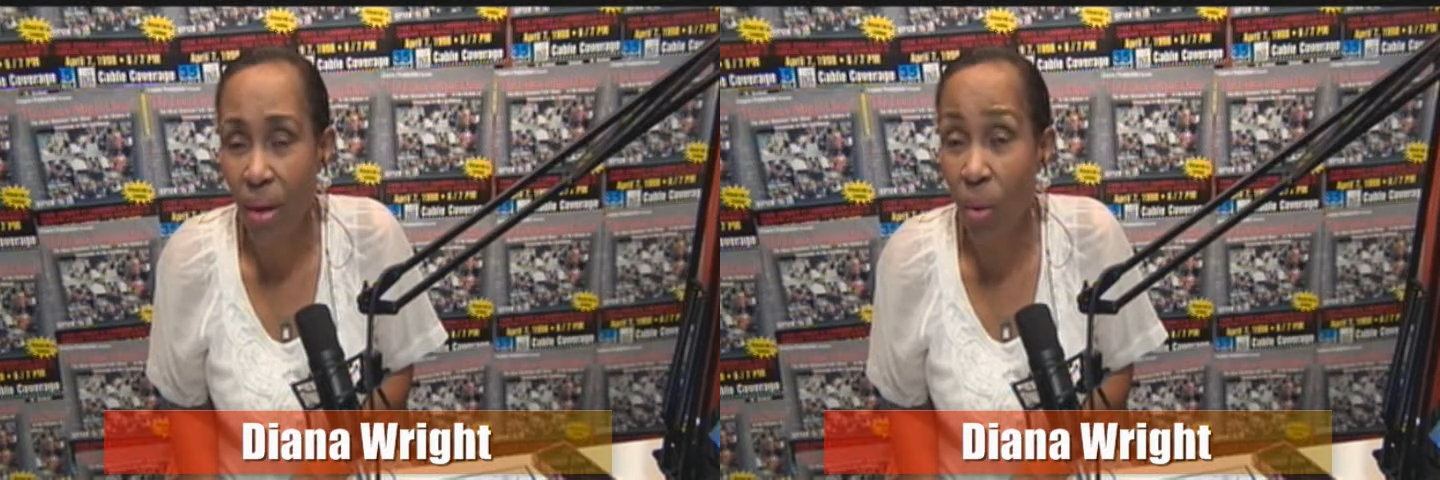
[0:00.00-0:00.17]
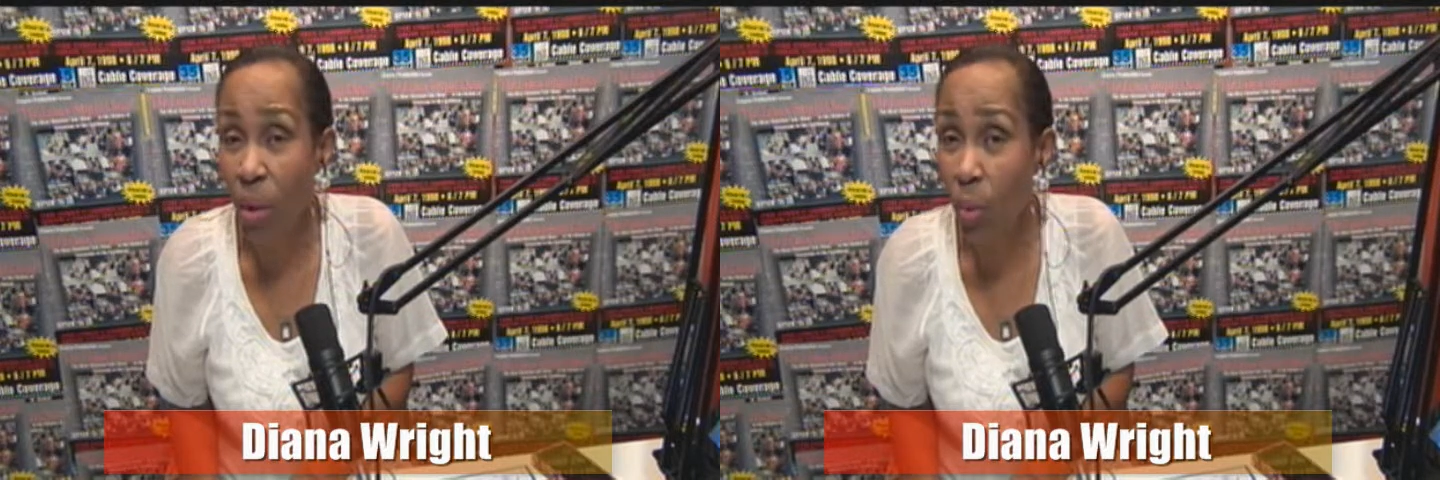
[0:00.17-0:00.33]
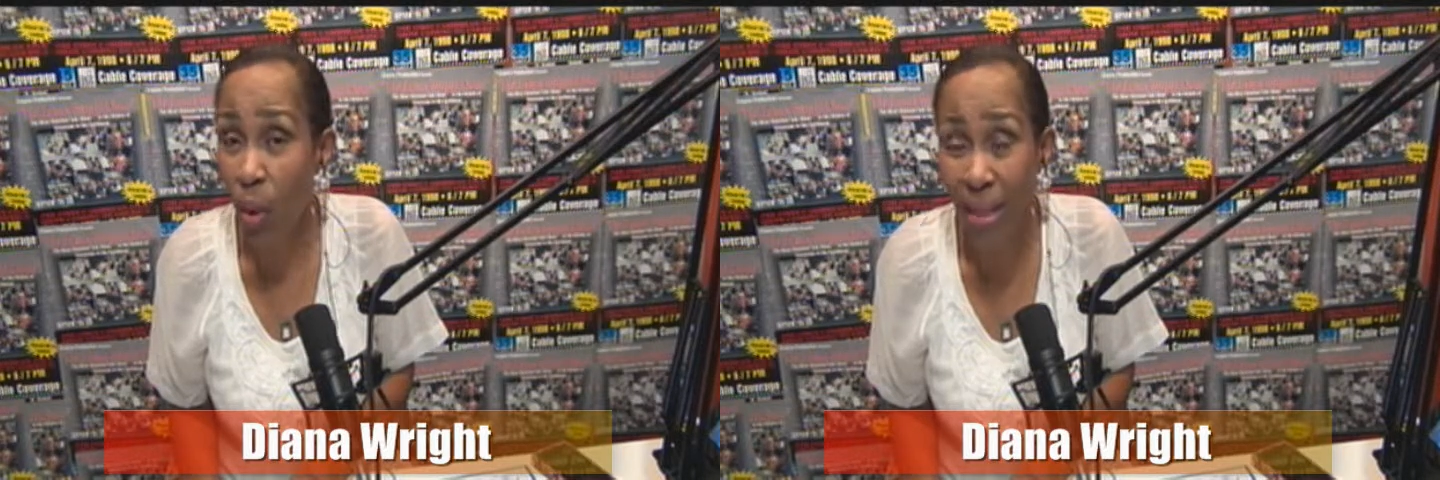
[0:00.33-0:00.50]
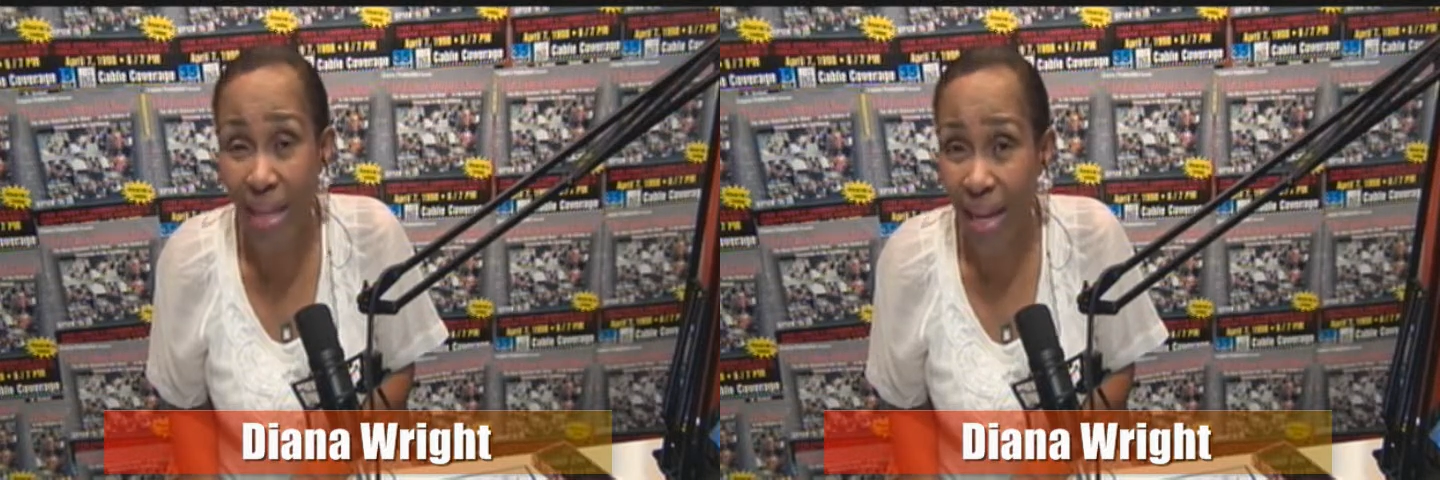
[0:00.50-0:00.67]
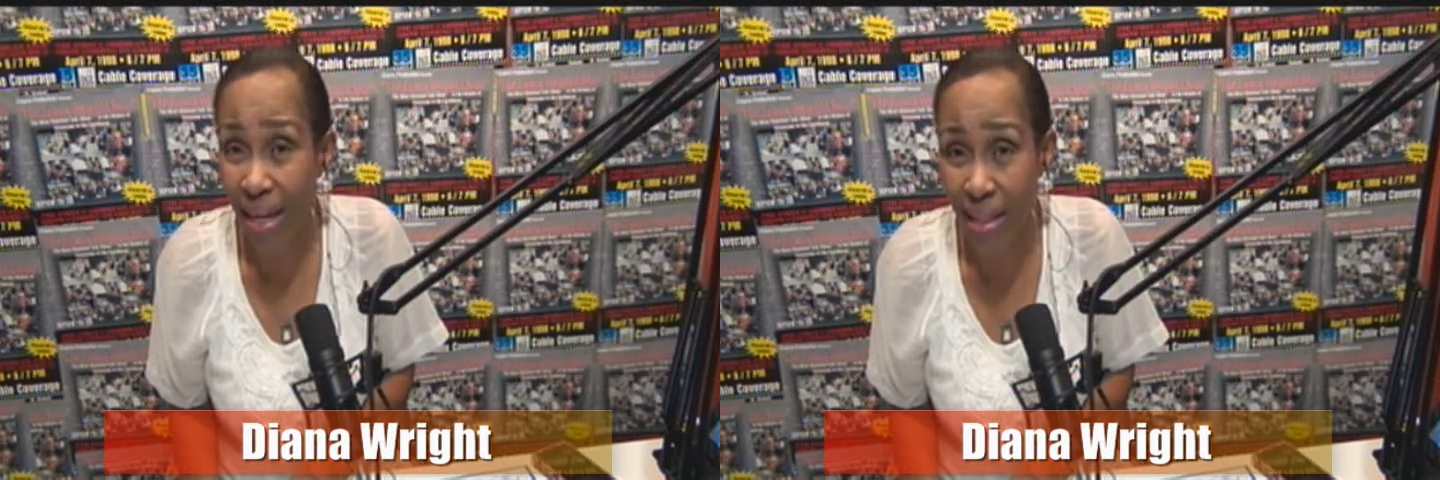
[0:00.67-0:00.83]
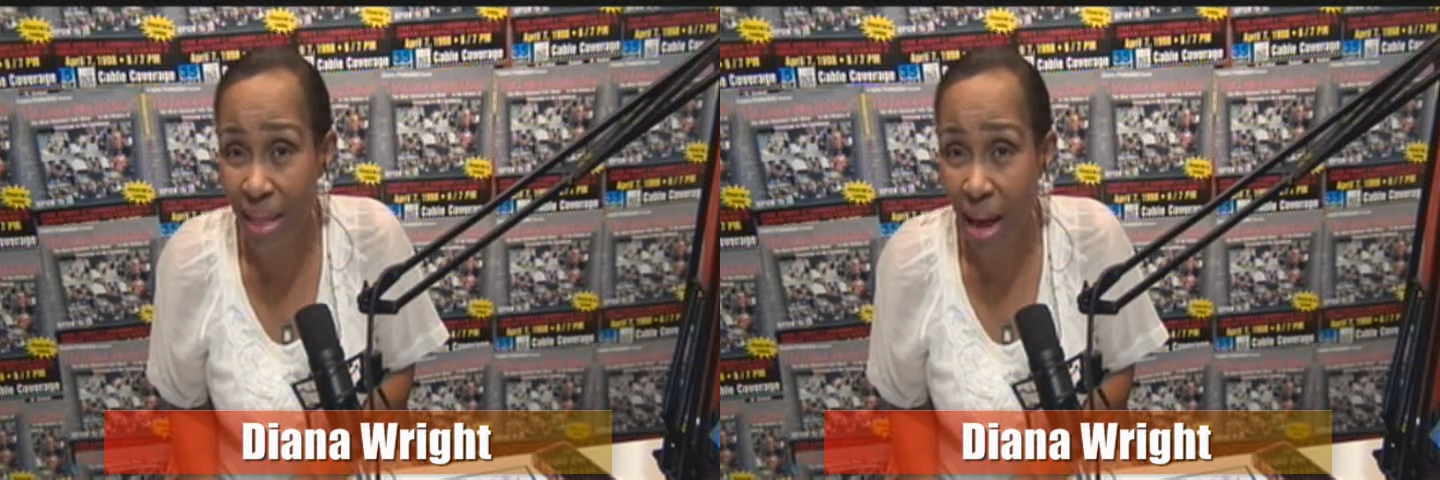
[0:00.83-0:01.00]
Only one day
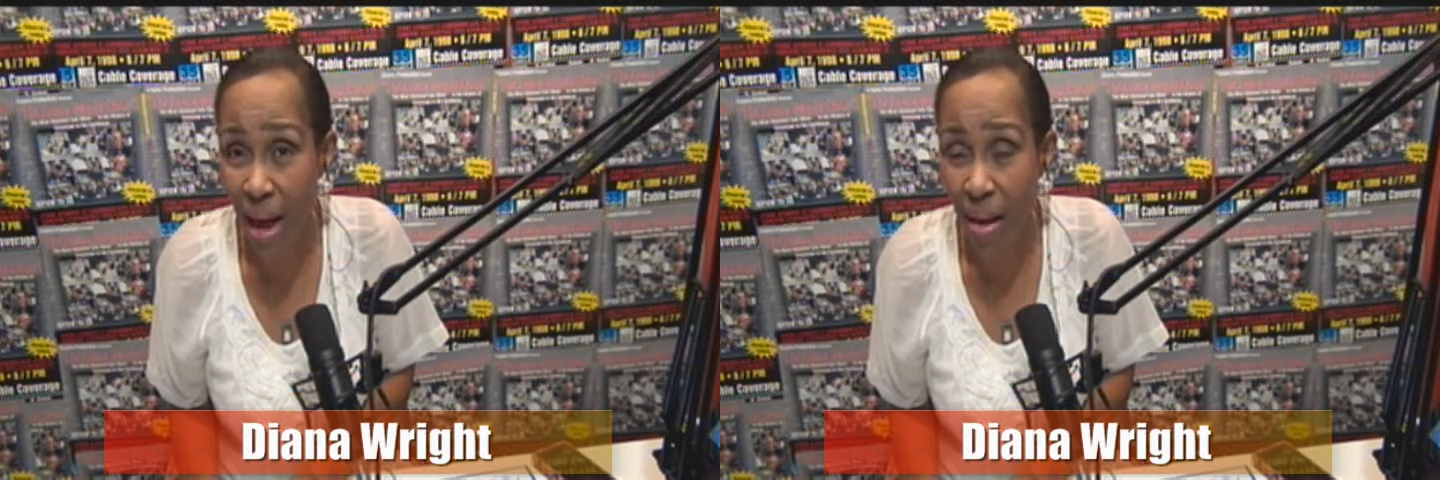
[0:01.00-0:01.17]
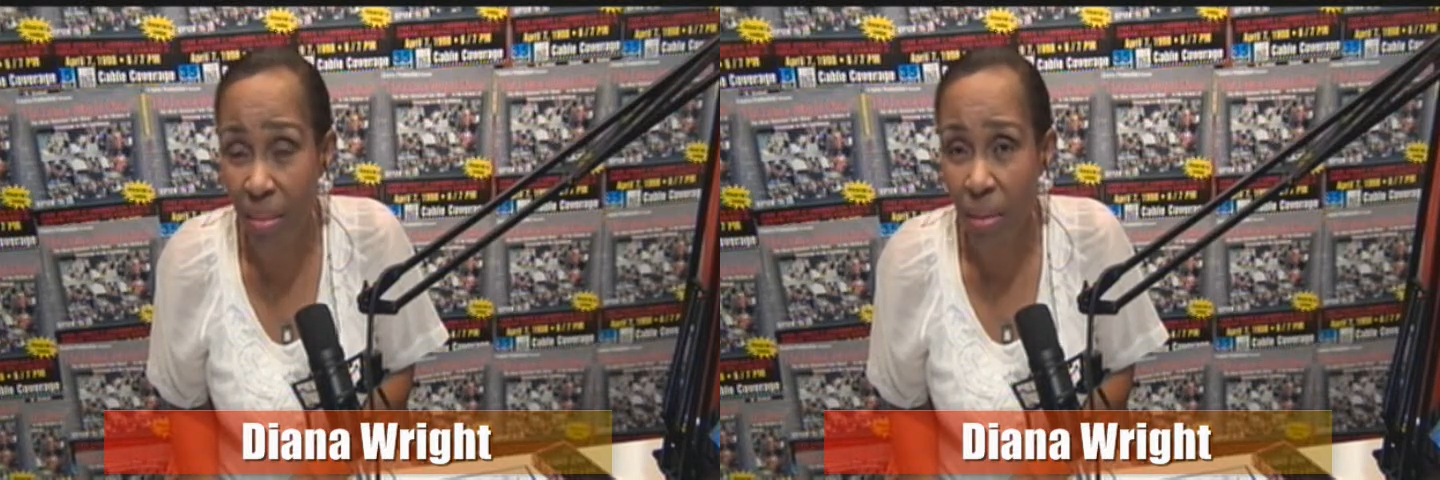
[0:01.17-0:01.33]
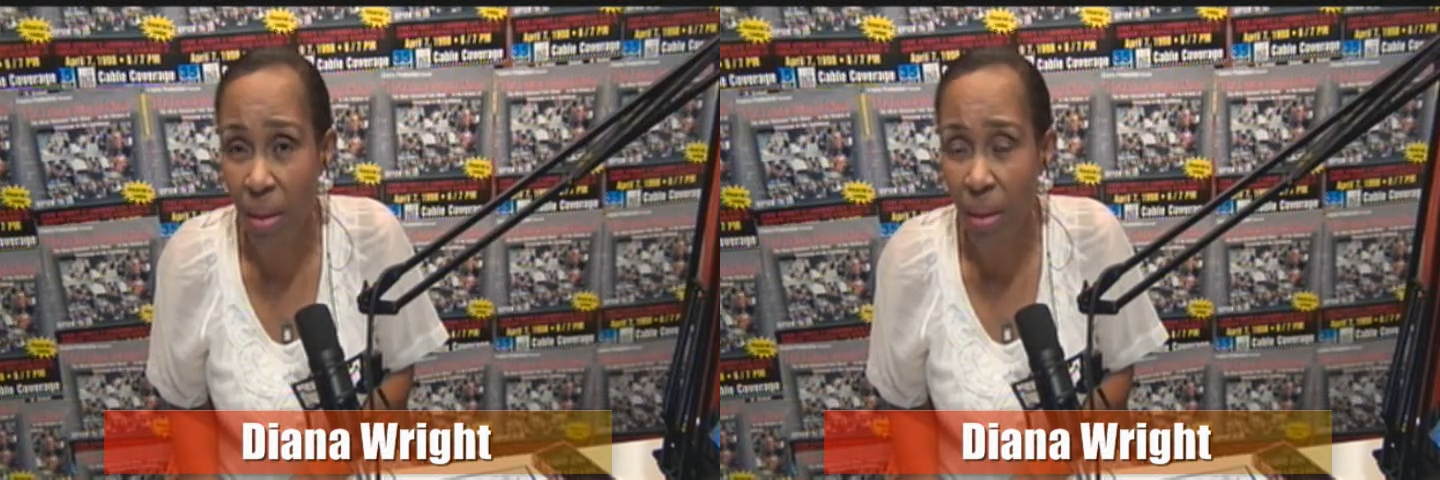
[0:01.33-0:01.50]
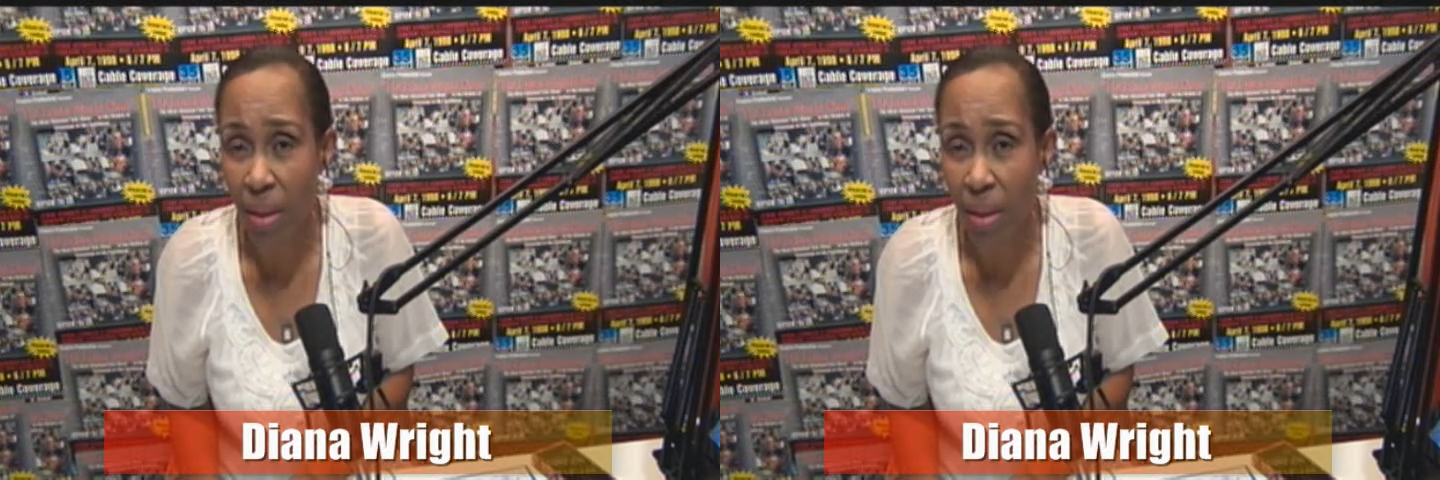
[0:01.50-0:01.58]
at a time.